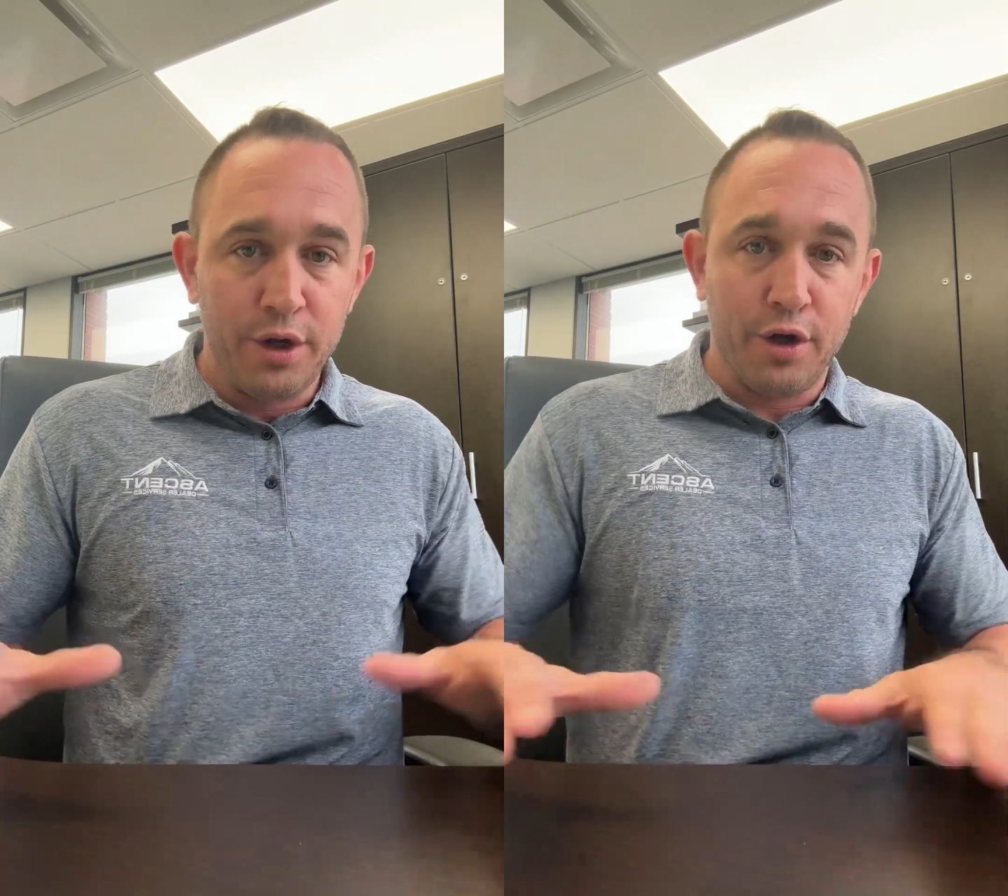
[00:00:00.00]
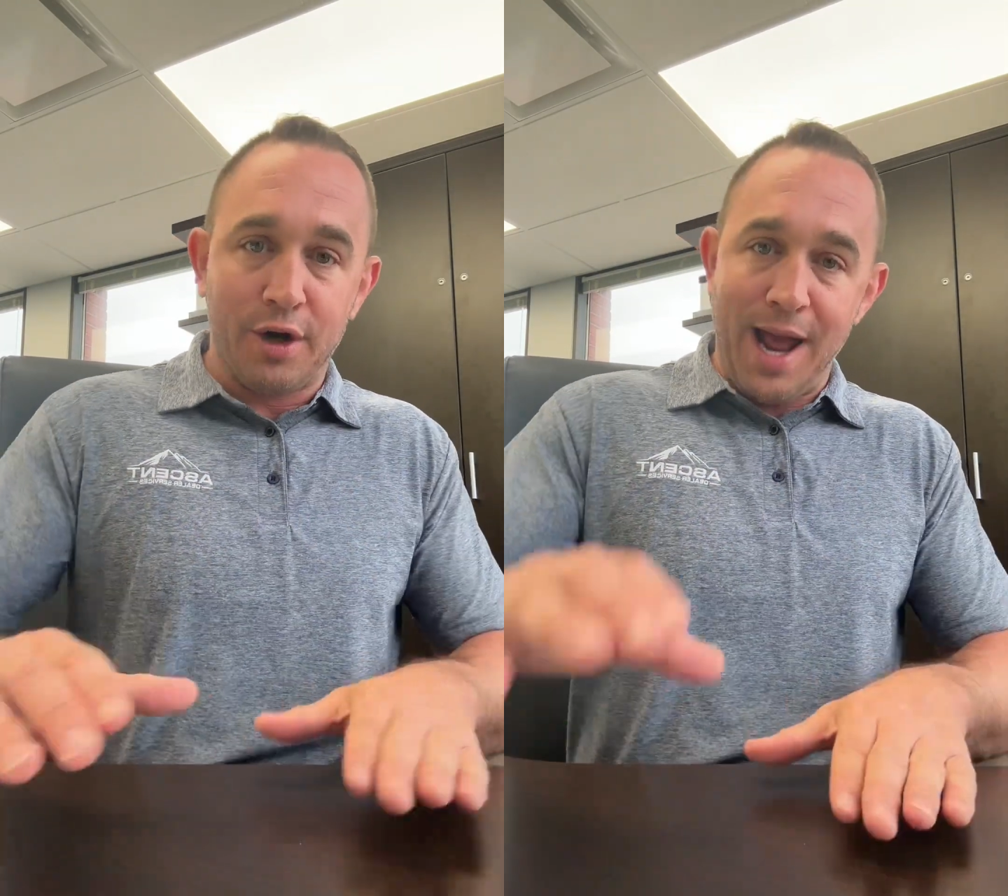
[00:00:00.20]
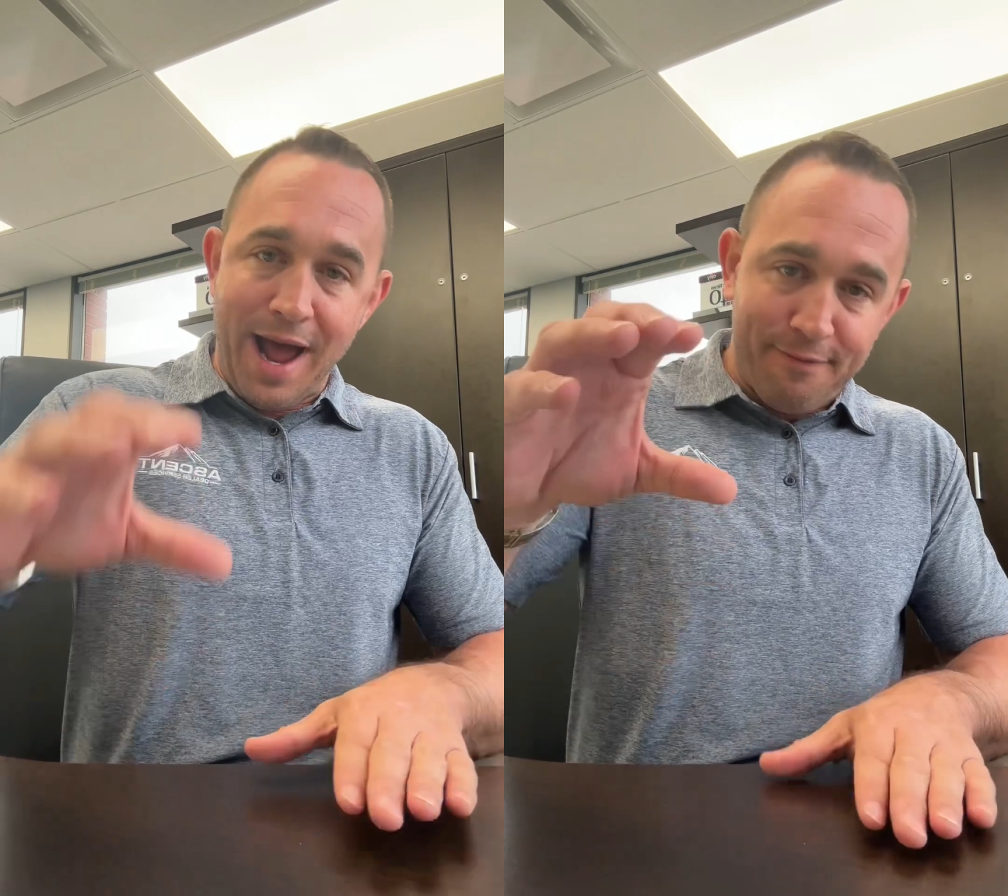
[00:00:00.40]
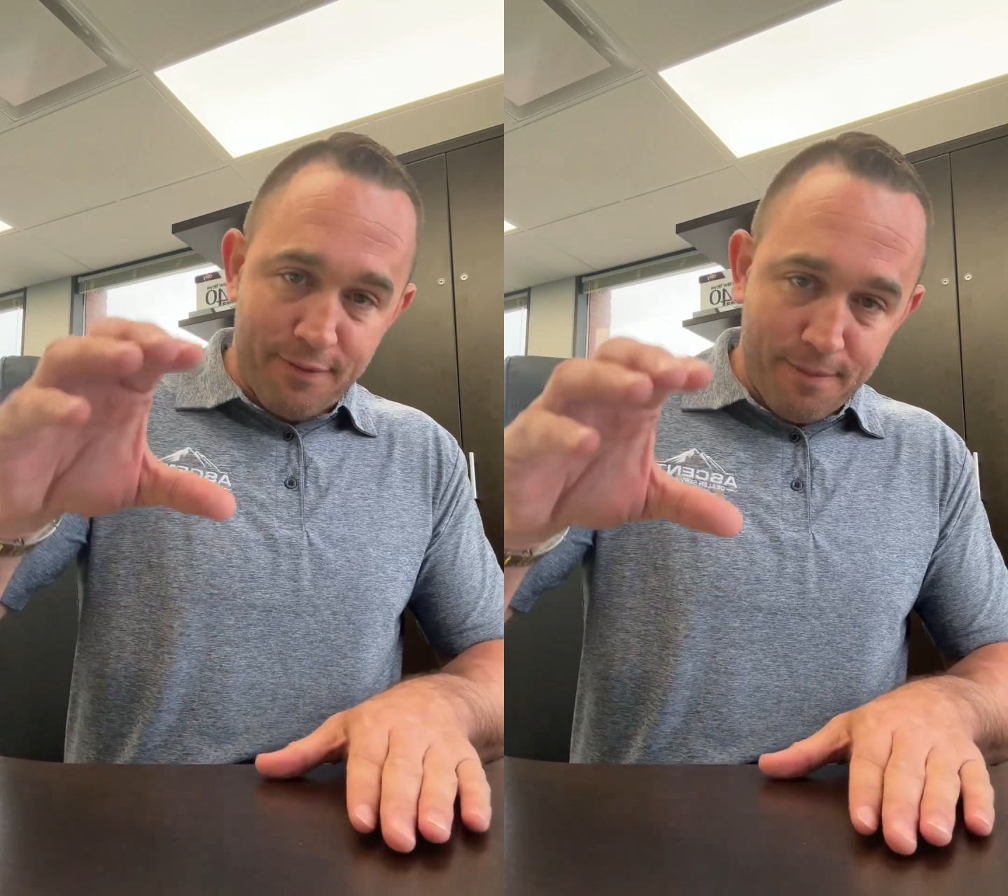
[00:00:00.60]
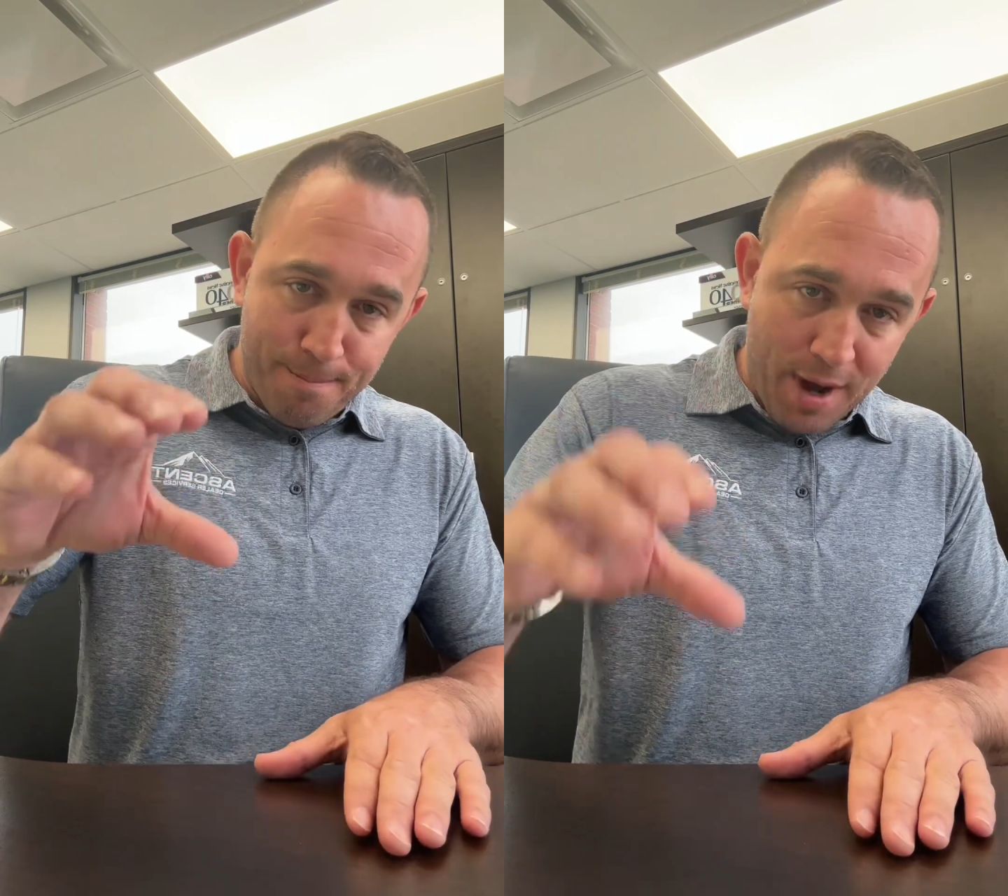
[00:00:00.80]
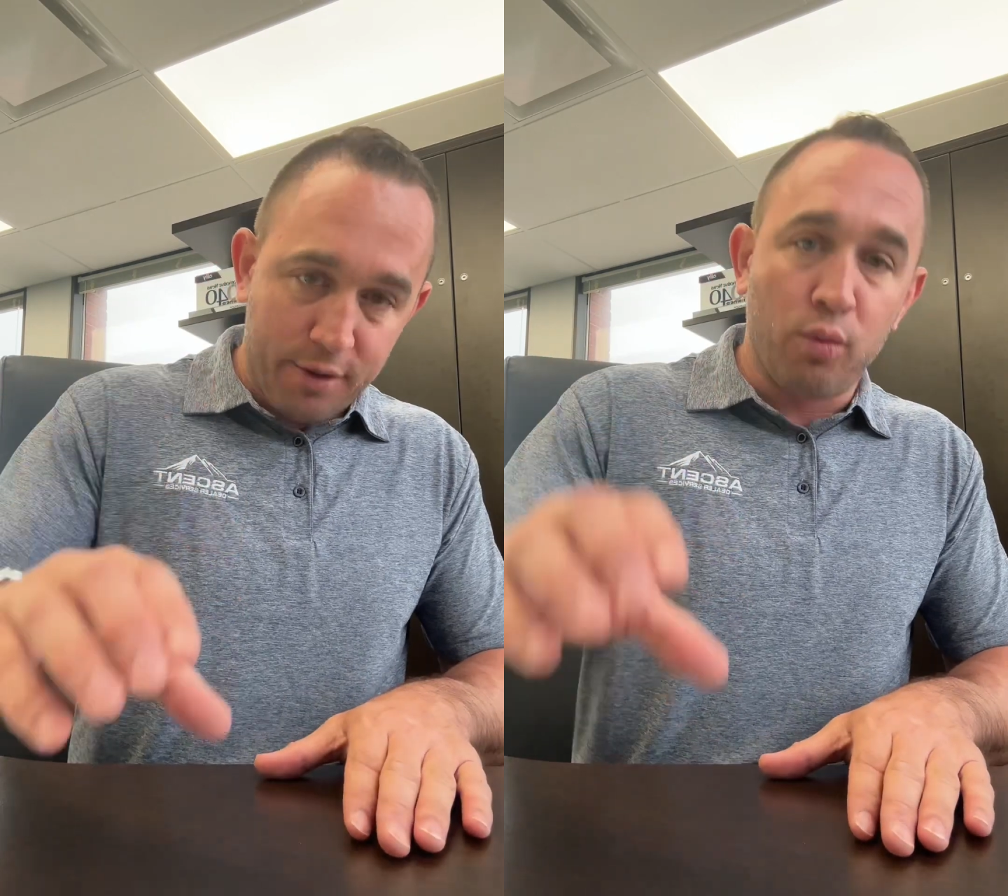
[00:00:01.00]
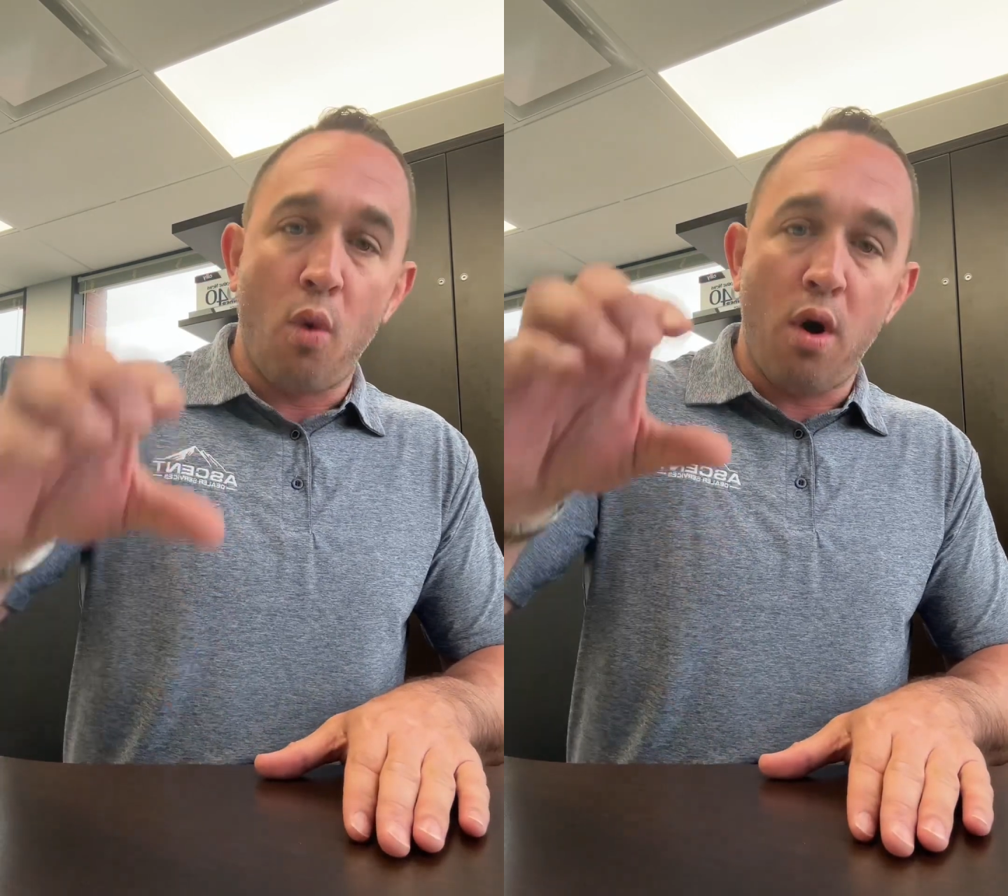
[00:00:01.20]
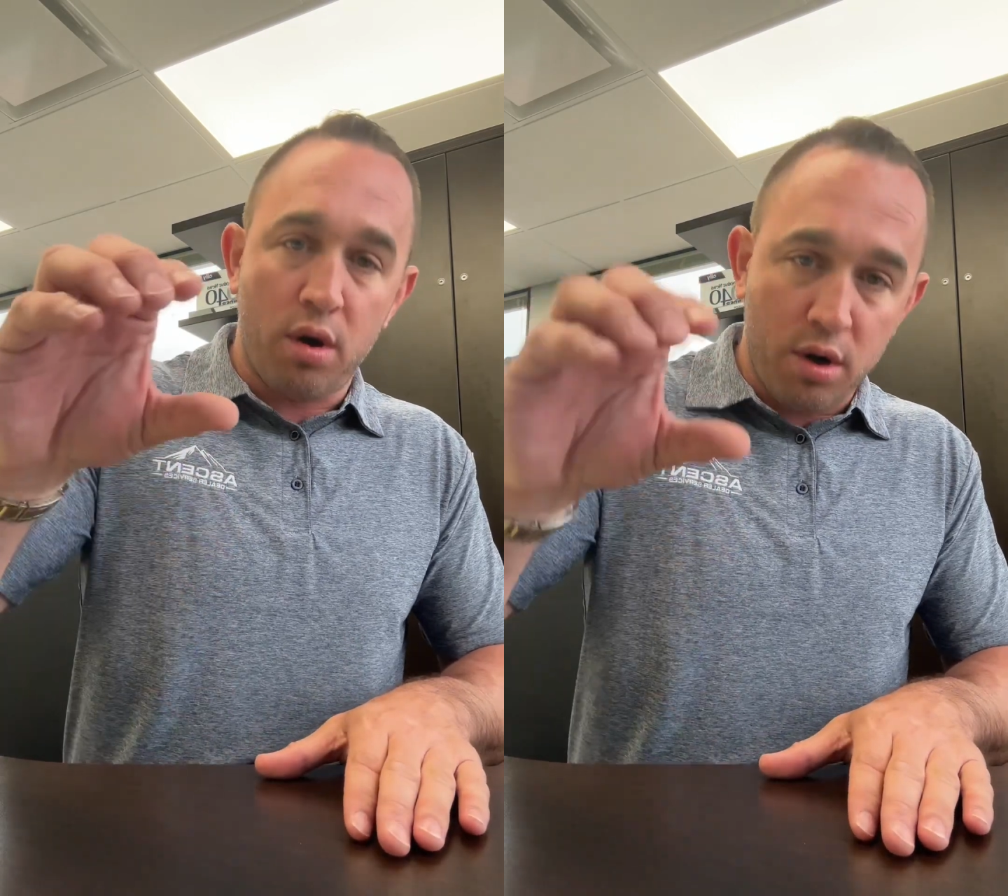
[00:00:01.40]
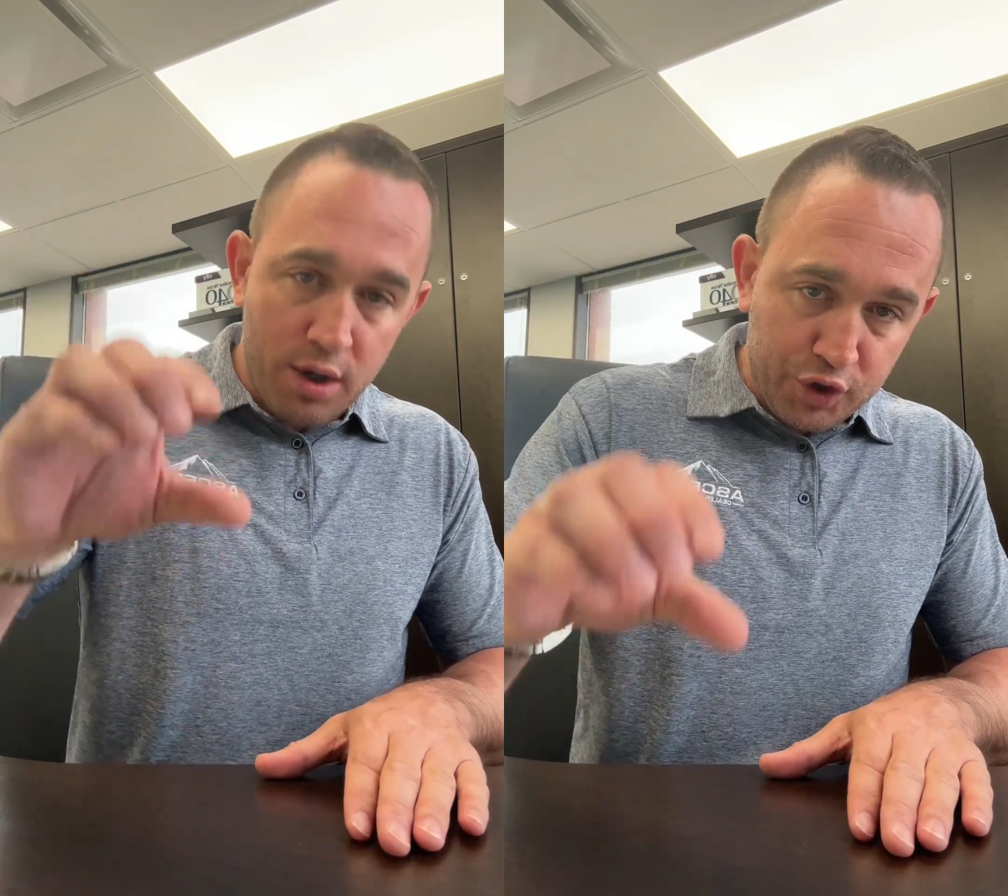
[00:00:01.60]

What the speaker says: You're gonna have bottled water,